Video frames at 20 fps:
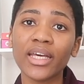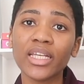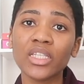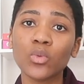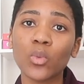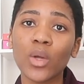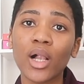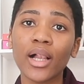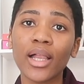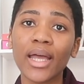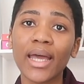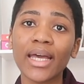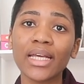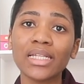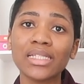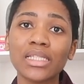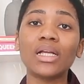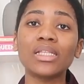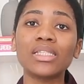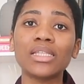as well
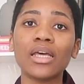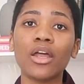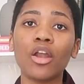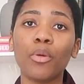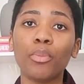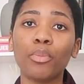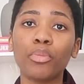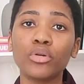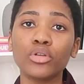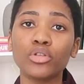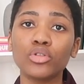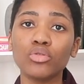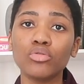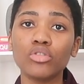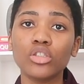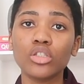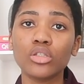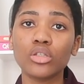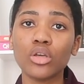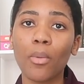as ones that are
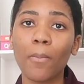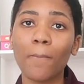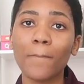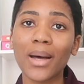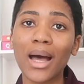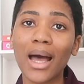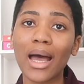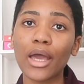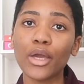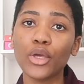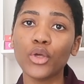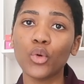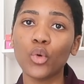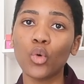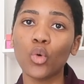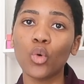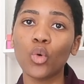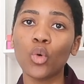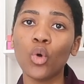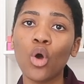produced by
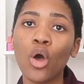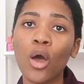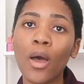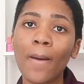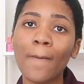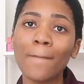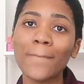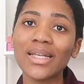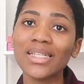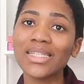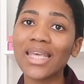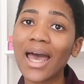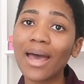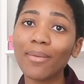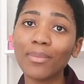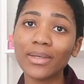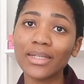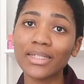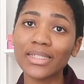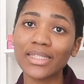your
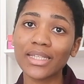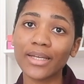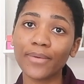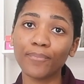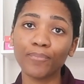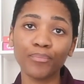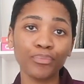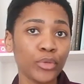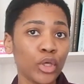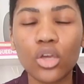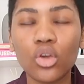metabolism.